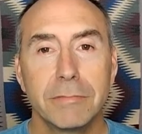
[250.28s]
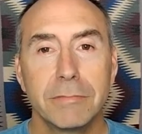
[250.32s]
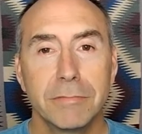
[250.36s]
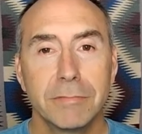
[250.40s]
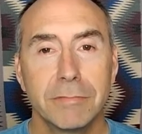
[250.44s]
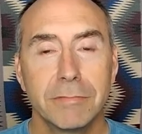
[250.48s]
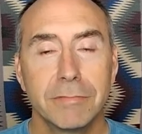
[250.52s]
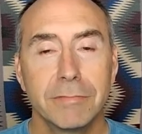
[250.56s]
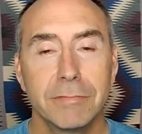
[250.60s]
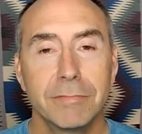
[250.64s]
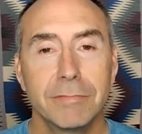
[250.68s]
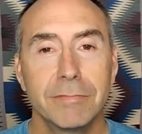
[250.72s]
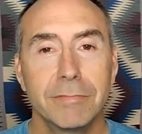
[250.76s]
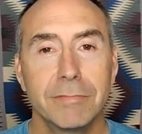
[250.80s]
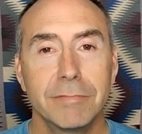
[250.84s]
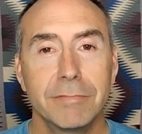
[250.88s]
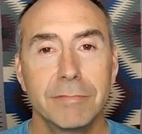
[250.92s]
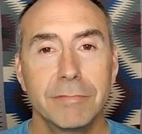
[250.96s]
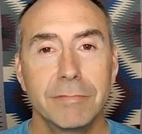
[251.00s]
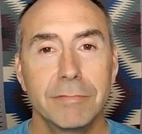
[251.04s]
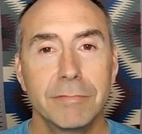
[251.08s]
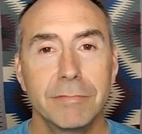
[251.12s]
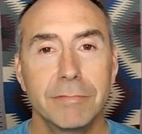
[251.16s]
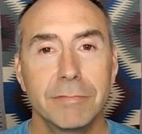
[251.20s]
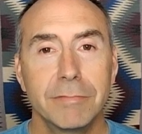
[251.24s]

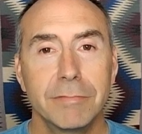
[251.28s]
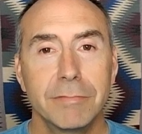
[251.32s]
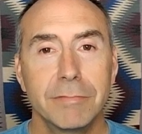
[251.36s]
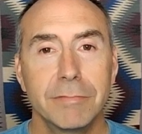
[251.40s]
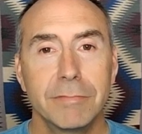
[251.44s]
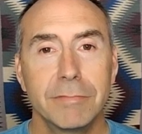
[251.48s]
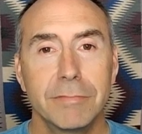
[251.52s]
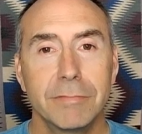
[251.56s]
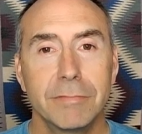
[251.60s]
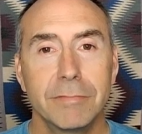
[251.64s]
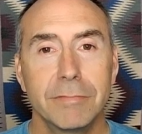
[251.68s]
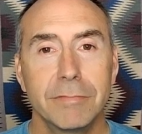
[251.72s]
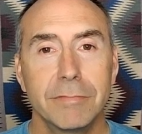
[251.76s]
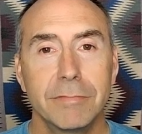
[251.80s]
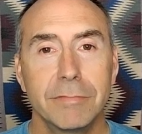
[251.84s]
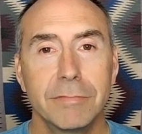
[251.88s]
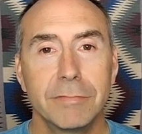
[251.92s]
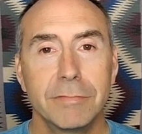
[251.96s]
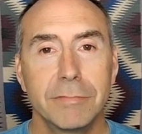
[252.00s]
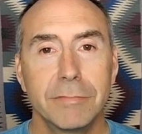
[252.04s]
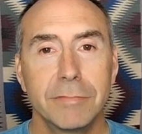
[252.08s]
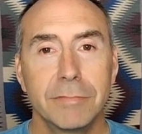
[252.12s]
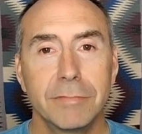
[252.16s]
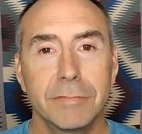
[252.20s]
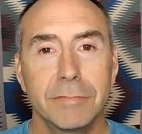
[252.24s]

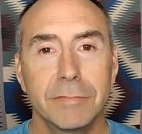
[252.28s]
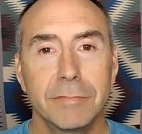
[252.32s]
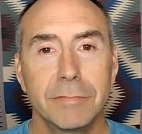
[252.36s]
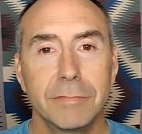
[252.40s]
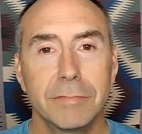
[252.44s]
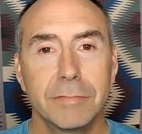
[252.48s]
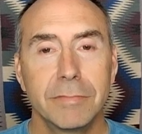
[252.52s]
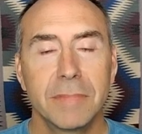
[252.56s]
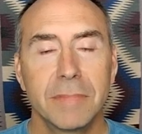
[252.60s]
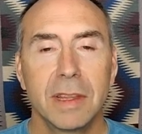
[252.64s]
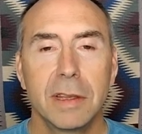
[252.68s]
(no one is talking)